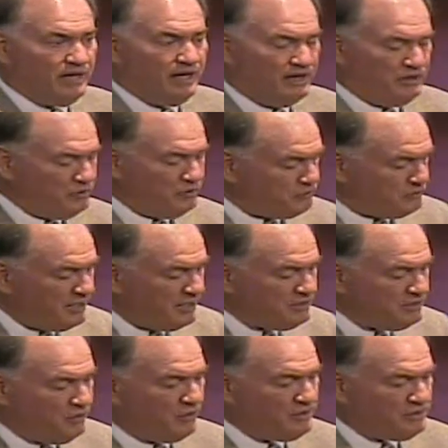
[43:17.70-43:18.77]
and your
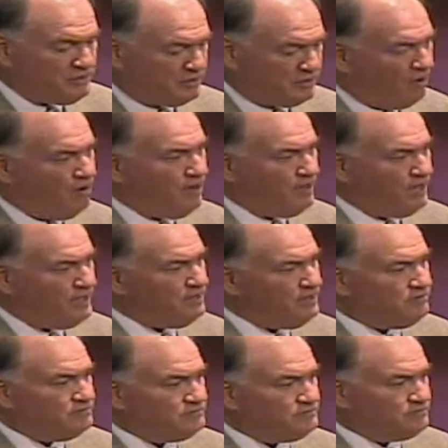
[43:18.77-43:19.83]
sins are as scarlet,
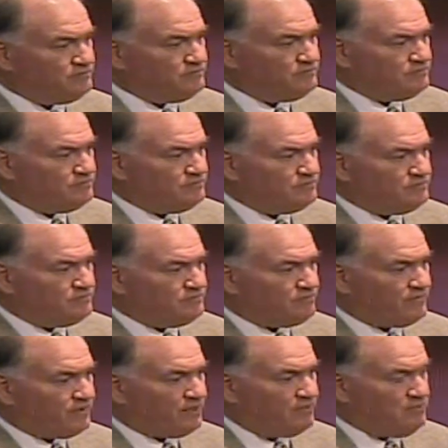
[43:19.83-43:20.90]

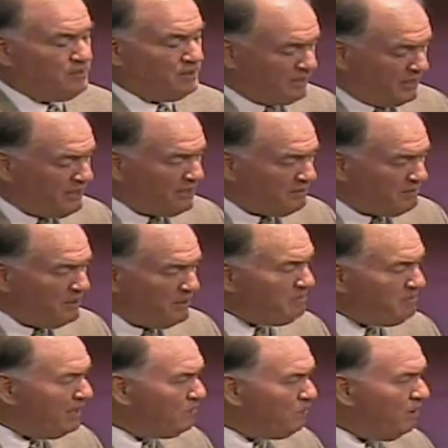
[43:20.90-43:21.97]
but they can be
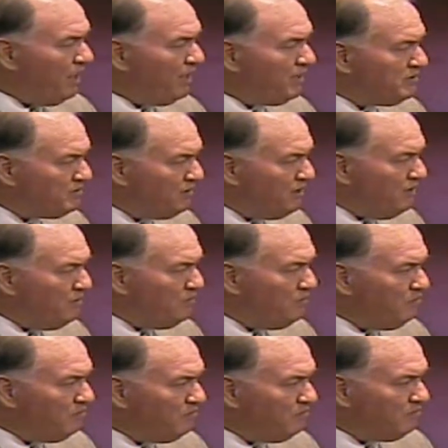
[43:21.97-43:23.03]
made white as
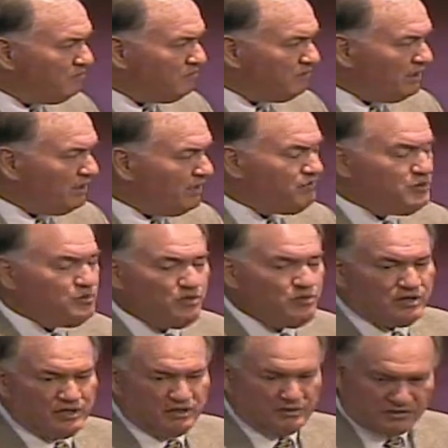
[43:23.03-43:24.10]
snow if you will
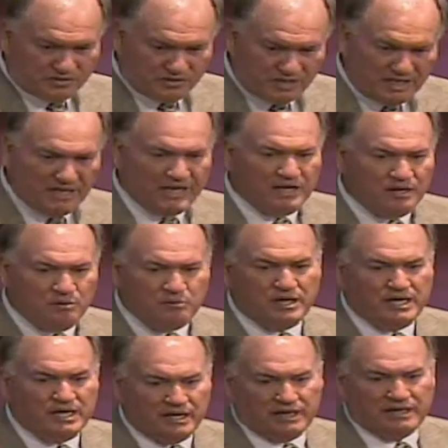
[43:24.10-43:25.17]
consent and
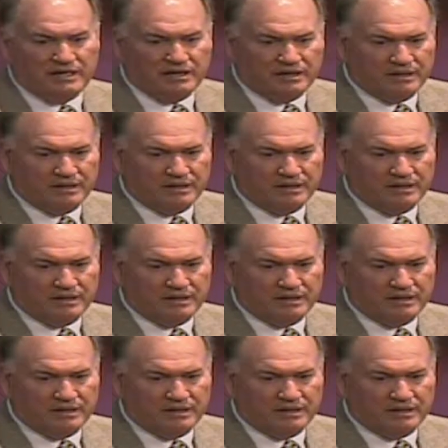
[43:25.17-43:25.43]
obey.